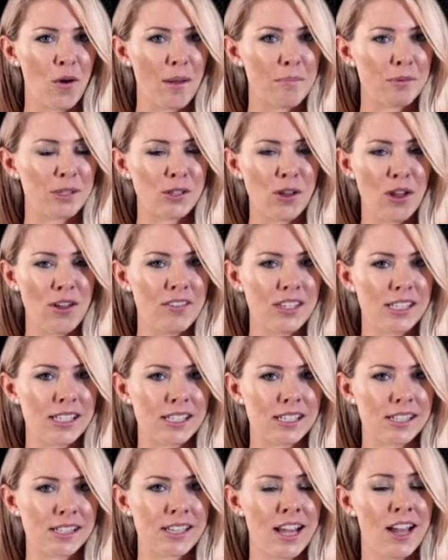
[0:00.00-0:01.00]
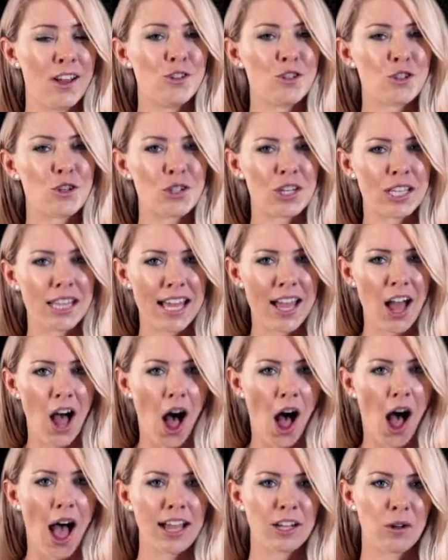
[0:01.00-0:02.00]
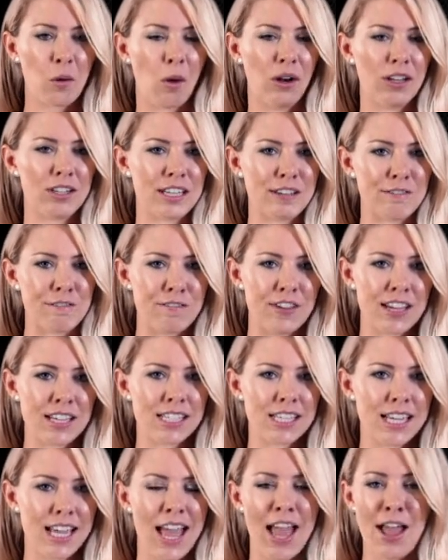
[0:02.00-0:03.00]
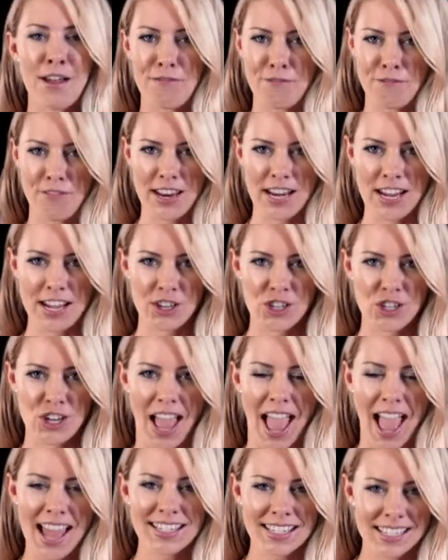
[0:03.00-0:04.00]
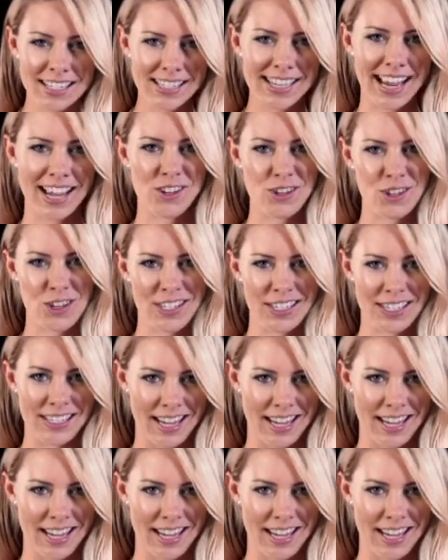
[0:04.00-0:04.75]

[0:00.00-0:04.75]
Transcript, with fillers: wrap services due to their high quality fit, finish and attention to